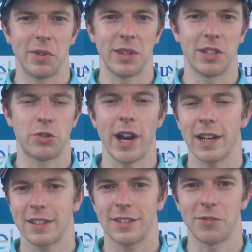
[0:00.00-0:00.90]
With the
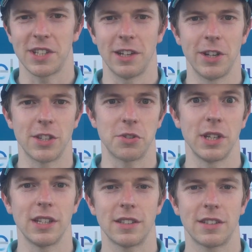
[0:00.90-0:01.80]
tracks, obviously, are in
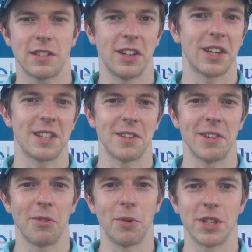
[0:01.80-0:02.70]
streets. Circuits
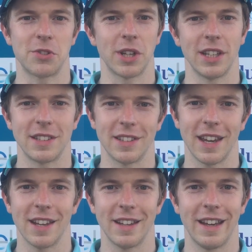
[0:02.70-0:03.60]
are always tricky to
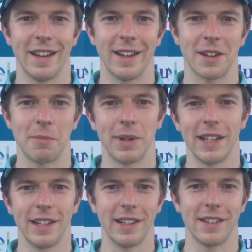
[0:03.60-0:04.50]
get
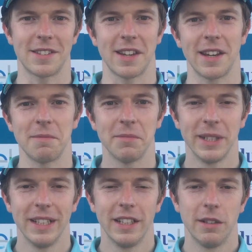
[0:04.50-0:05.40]
completely the same,
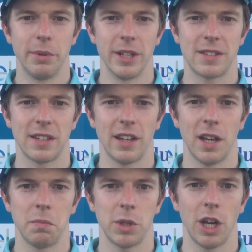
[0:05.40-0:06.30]
but
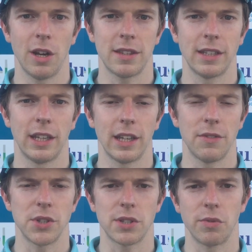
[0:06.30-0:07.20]
I think it
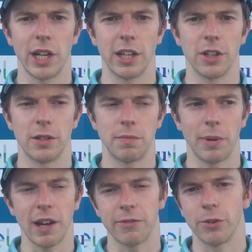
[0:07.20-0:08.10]
gives us a really good
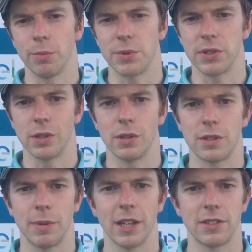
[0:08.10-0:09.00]
platform
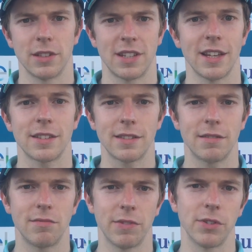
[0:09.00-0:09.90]
to be able to test
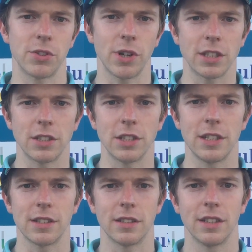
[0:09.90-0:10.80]
different
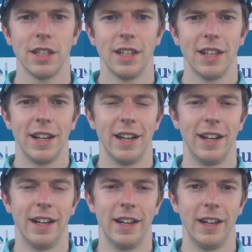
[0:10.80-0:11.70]
strategies
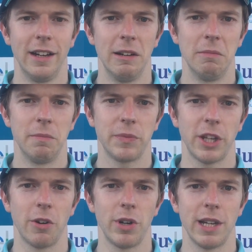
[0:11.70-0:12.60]

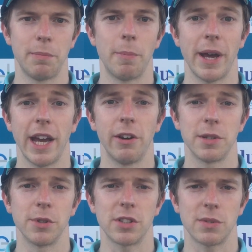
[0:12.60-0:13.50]
and really prepare
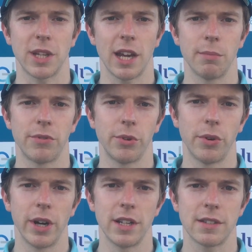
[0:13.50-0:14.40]
as much as we can before
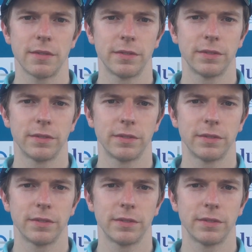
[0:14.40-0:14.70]
the race.